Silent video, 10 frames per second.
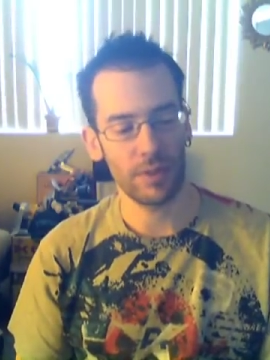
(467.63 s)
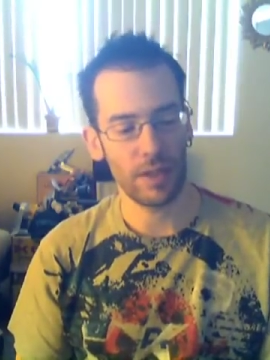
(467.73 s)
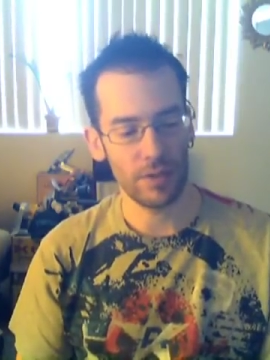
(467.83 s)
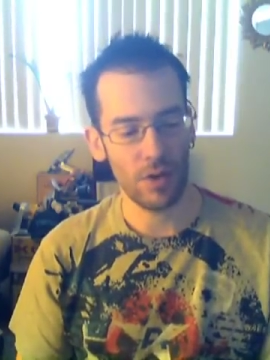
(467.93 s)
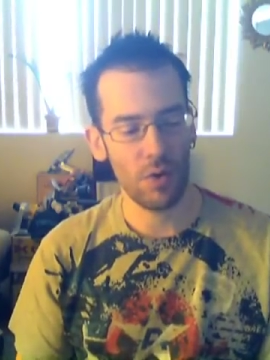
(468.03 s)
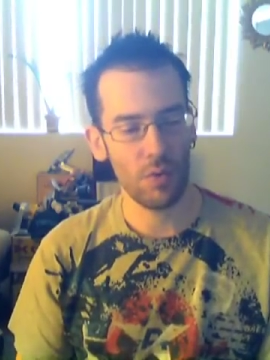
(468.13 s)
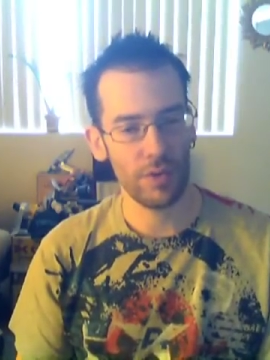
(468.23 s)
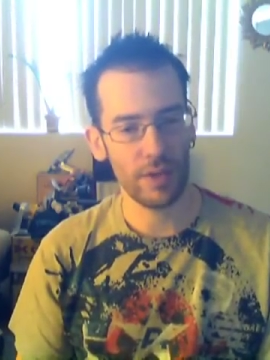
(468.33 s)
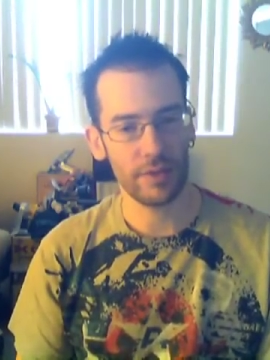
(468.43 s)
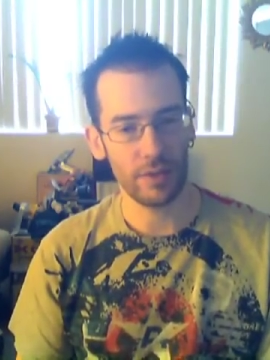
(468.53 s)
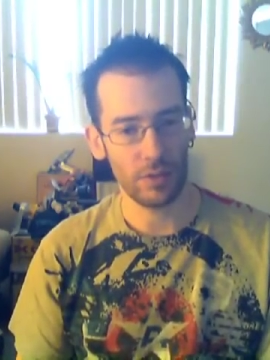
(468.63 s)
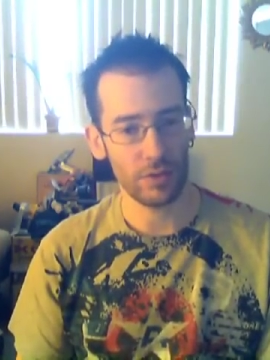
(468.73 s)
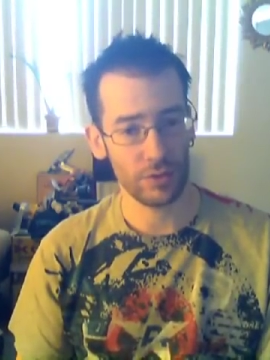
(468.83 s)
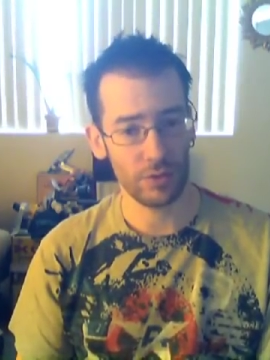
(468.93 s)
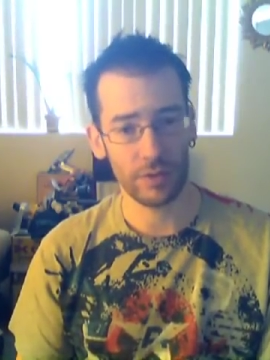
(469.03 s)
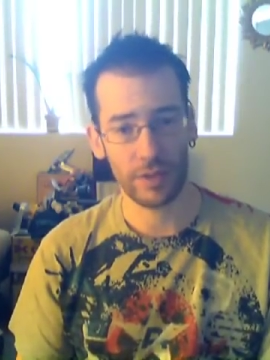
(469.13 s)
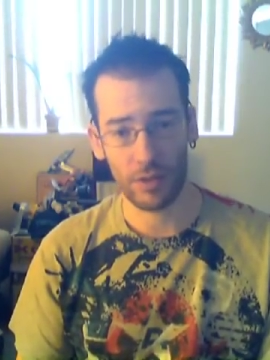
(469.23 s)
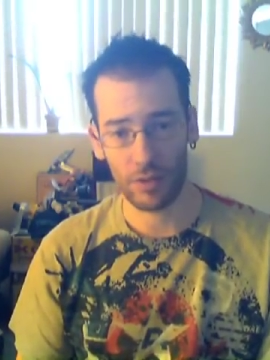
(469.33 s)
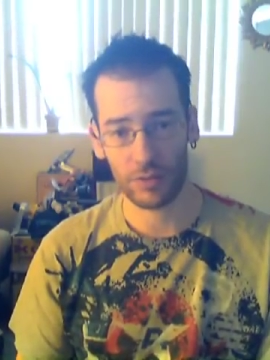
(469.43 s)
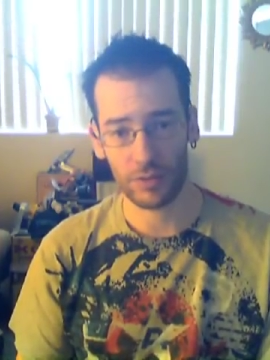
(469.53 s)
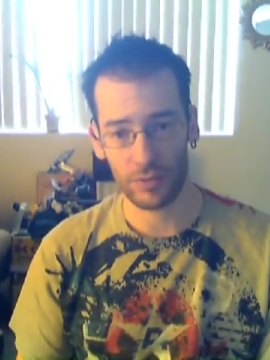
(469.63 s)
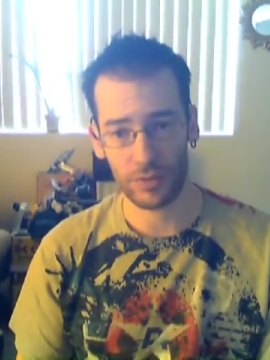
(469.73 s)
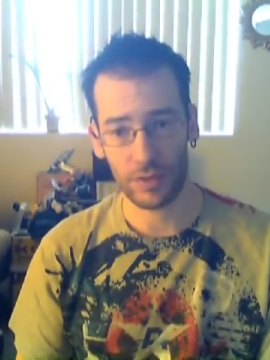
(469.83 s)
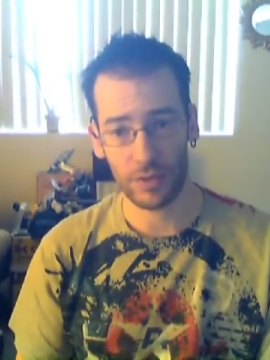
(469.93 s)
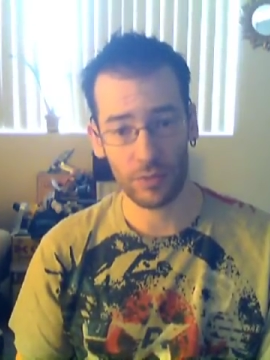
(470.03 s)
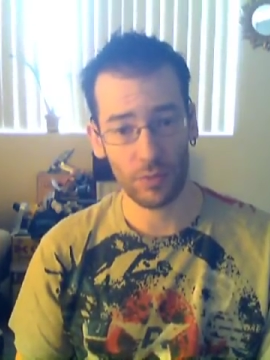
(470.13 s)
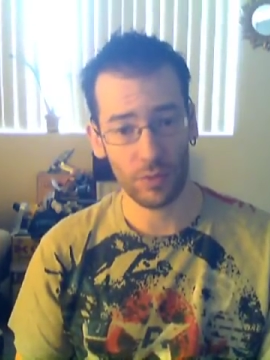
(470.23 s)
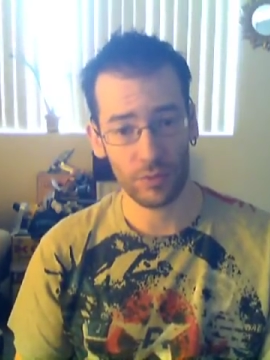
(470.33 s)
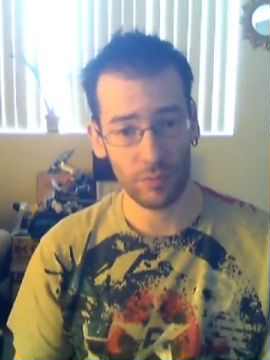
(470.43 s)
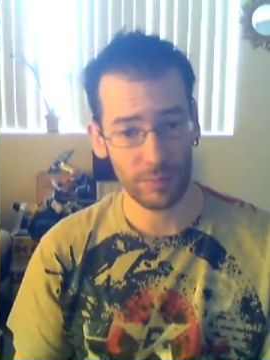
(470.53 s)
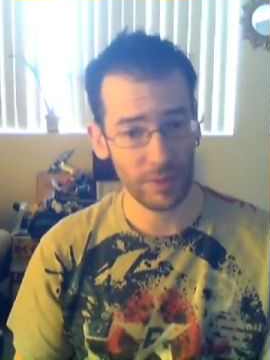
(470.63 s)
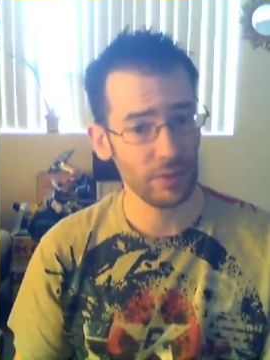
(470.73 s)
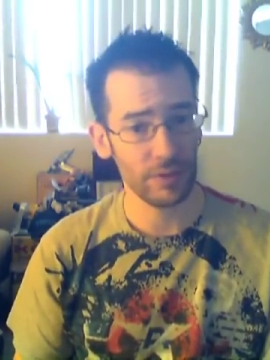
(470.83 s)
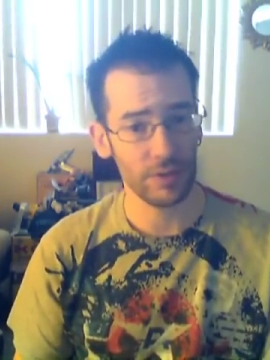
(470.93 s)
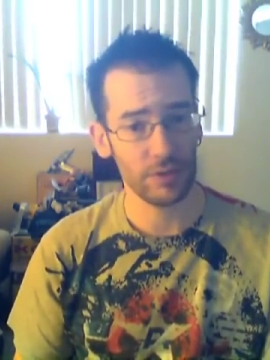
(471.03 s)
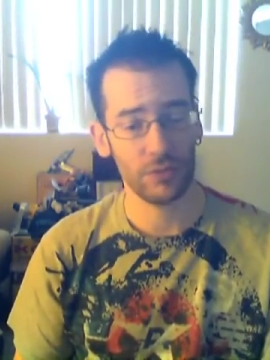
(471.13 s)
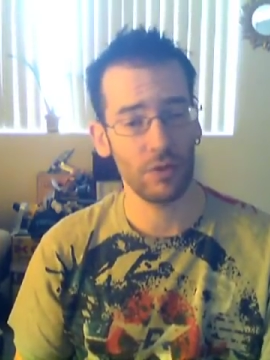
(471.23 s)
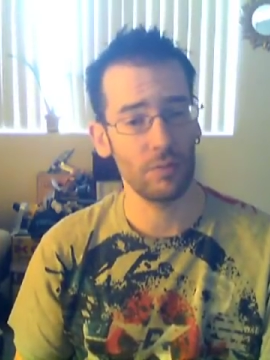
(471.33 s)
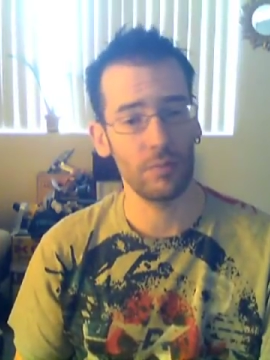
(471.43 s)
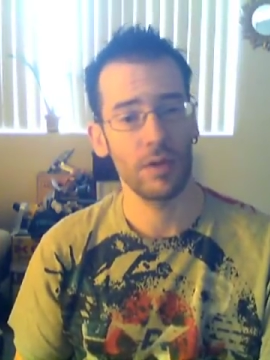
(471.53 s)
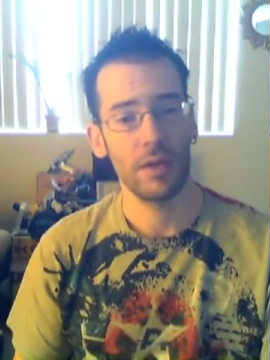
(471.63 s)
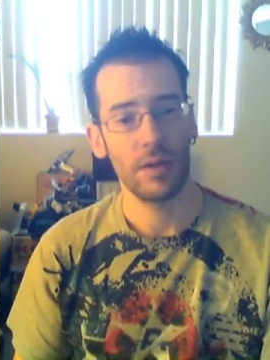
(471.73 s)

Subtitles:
but I know that there are certain characters that are going to appear in this film